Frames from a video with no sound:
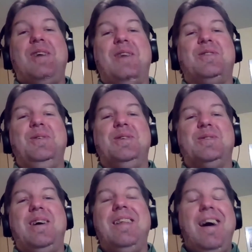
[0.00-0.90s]
school as
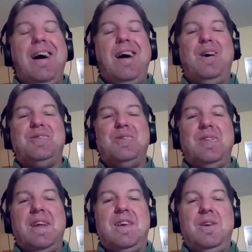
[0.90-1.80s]
well, I also
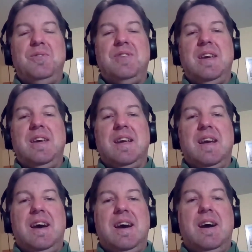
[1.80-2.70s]
like using
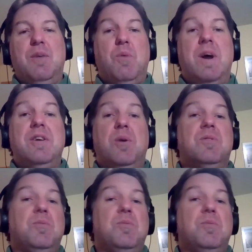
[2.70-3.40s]
OneNote.